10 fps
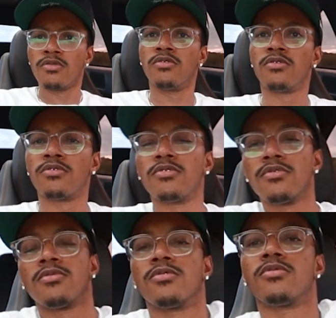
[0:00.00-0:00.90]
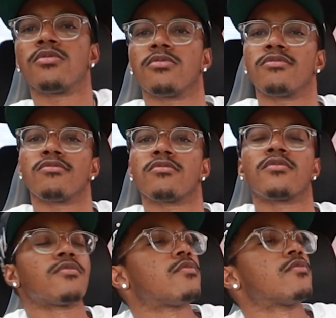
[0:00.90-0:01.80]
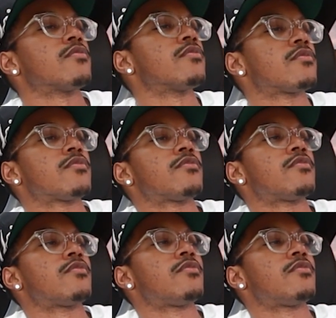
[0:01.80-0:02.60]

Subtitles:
Nothing is said.